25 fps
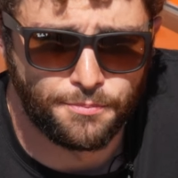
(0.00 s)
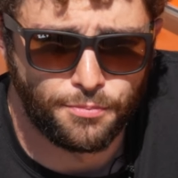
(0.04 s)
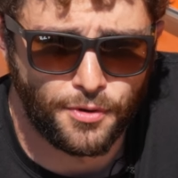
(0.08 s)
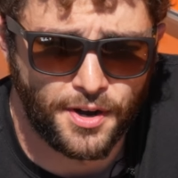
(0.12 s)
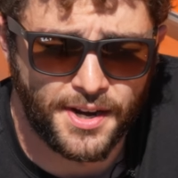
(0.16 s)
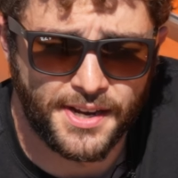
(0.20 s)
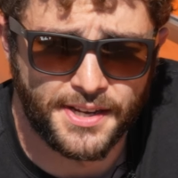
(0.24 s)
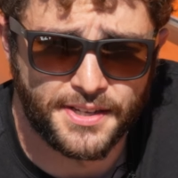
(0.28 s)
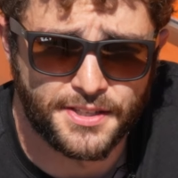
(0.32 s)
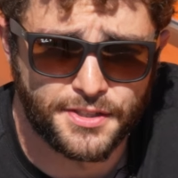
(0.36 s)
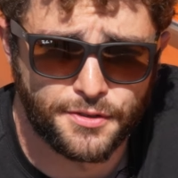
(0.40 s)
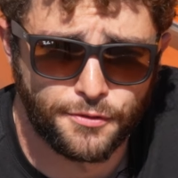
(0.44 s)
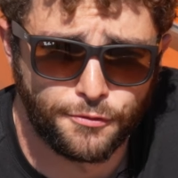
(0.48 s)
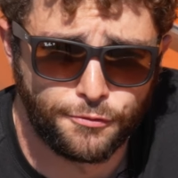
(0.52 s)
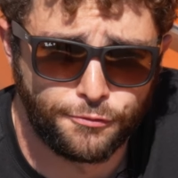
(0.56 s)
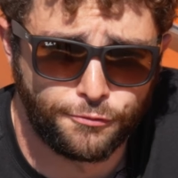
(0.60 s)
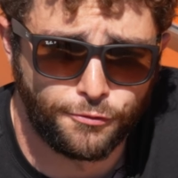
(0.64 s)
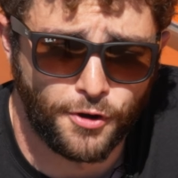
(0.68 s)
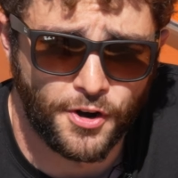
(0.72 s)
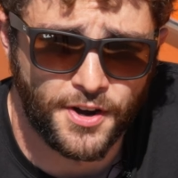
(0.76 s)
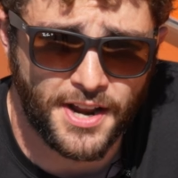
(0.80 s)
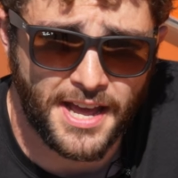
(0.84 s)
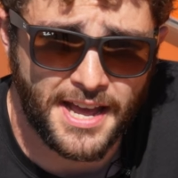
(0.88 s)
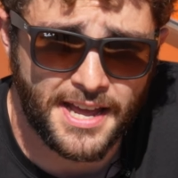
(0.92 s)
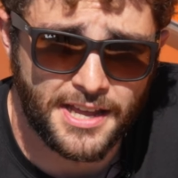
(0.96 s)
brakes
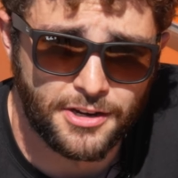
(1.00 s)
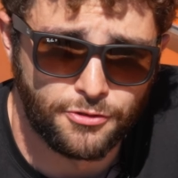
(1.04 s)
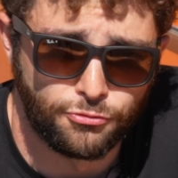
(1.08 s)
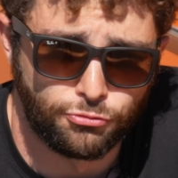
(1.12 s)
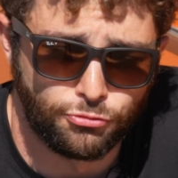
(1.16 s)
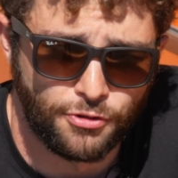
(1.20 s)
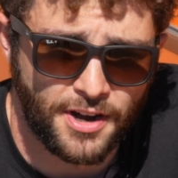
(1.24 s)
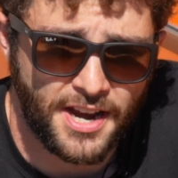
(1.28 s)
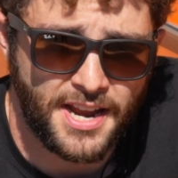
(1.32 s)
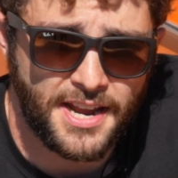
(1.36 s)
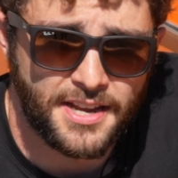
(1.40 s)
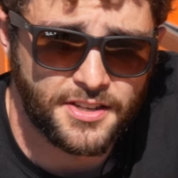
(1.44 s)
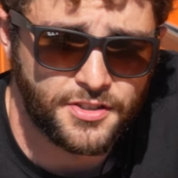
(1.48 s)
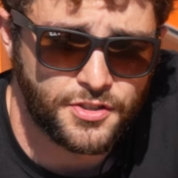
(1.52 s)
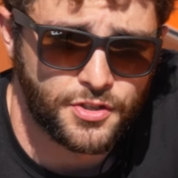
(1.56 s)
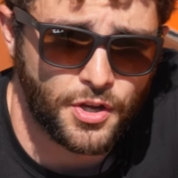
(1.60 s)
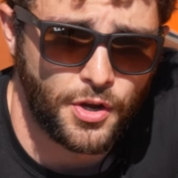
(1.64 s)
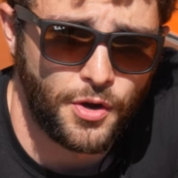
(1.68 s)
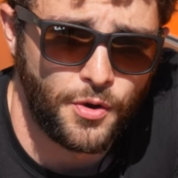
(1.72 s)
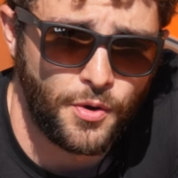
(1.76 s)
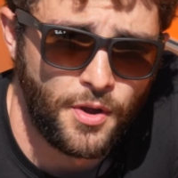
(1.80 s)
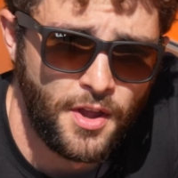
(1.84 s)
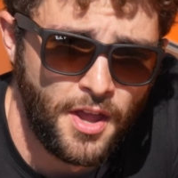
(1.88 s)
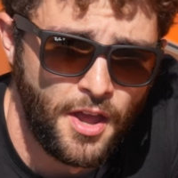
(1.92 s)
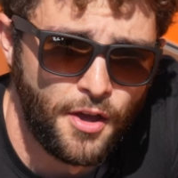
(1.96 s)
front and rear,
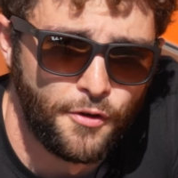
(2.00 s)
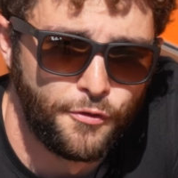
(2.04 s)
so